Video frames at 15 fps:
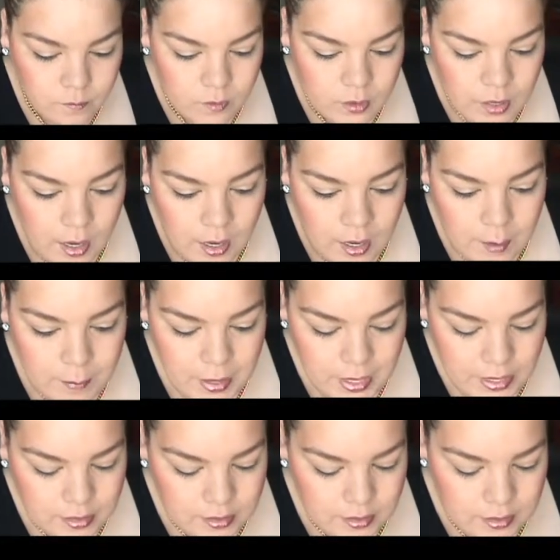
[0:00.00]

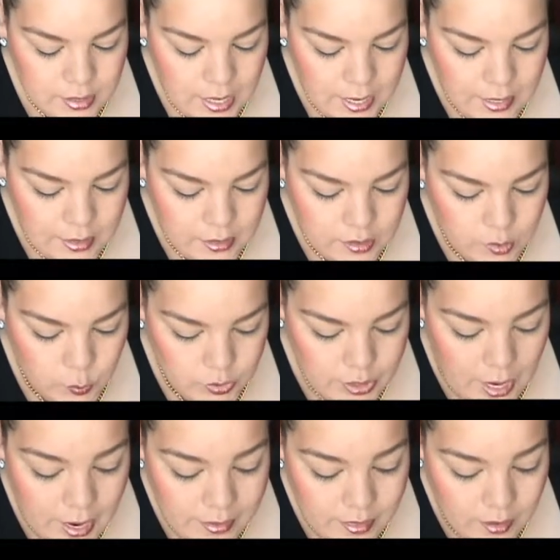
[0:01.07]
It is, which
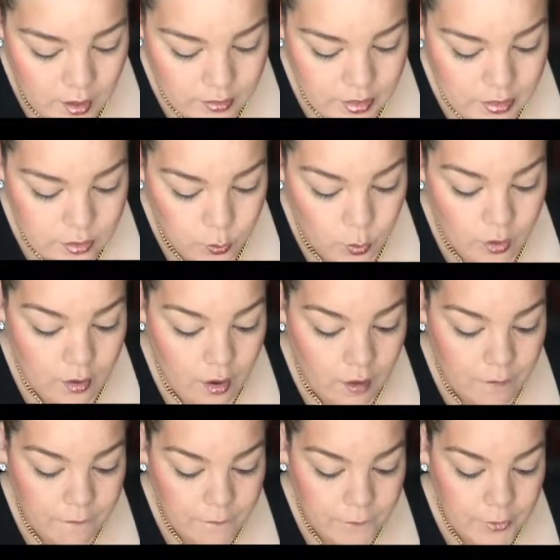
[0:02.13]
I thought these were
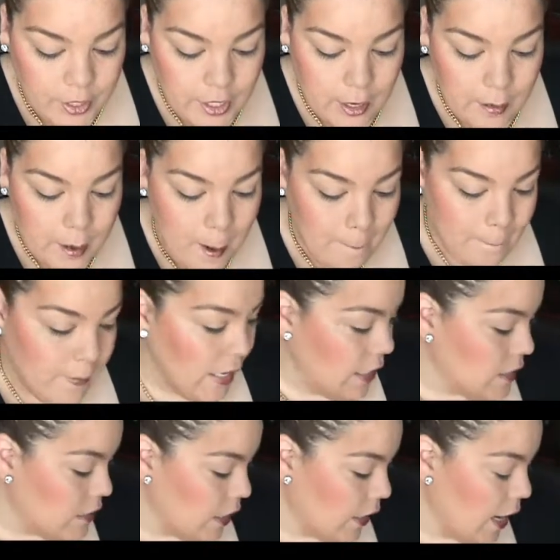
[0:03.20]
freaking
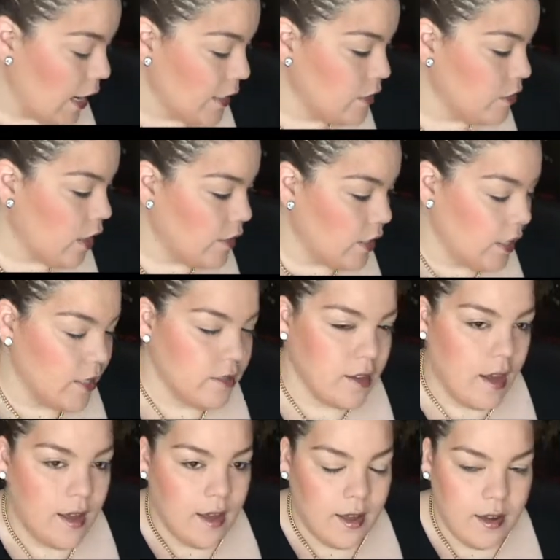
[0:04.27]
amazing. I saw these
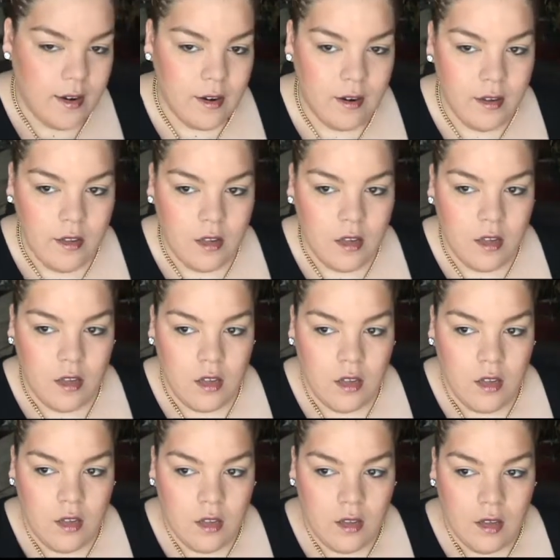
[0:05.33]
on,
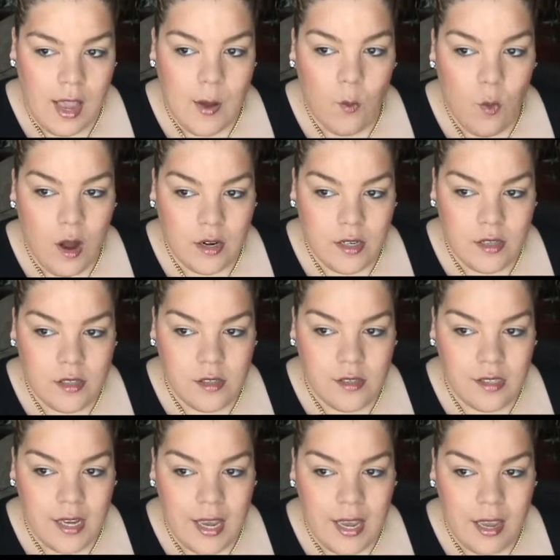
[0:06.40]
I want to
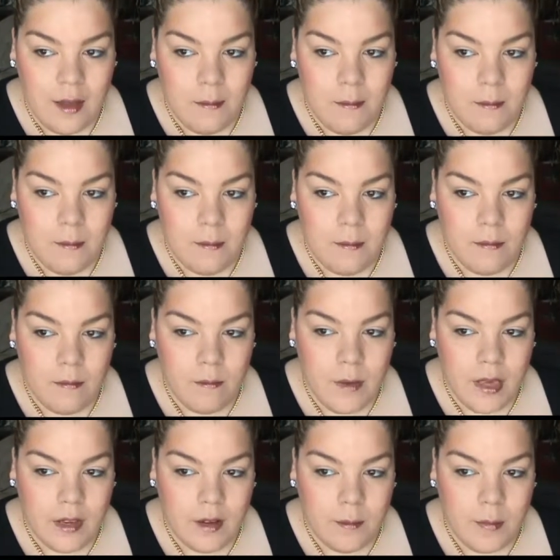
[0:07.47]
say
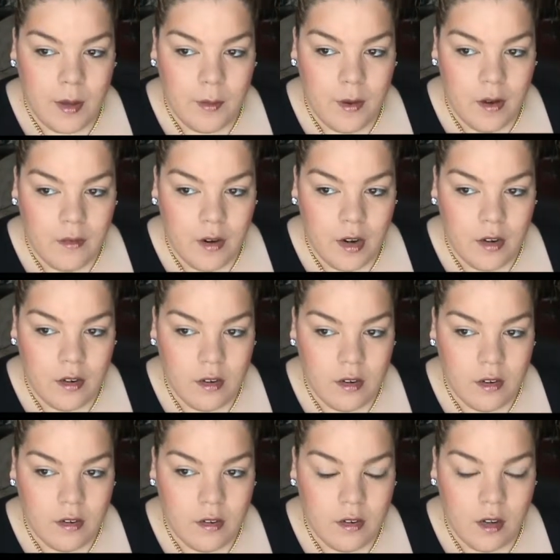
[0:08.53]
Makeup by Ren.
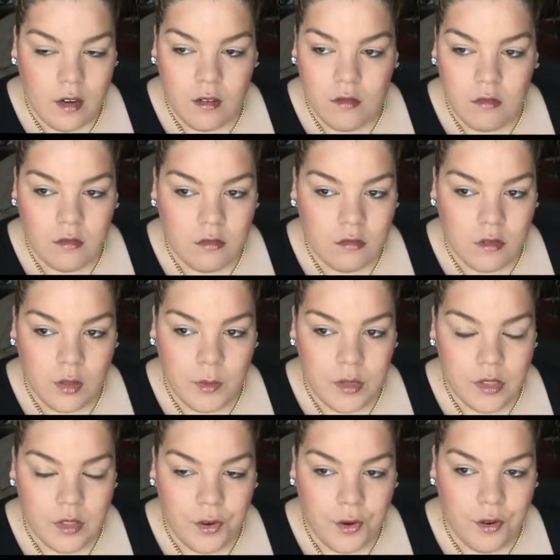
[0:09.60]
No, it
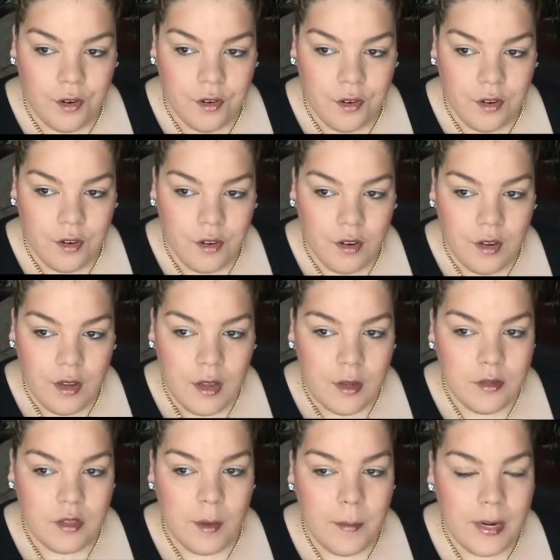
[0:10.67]
wasn't her.
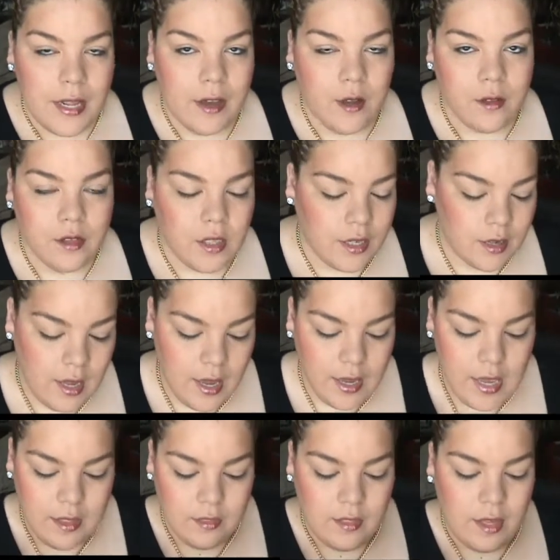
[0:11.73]
Somebody else. I
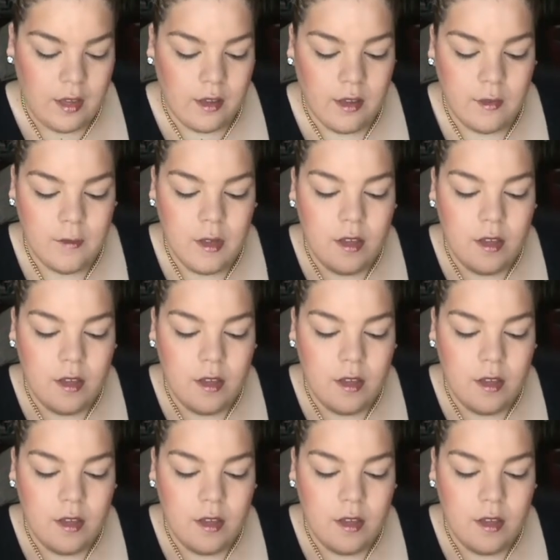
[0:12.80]
can't think.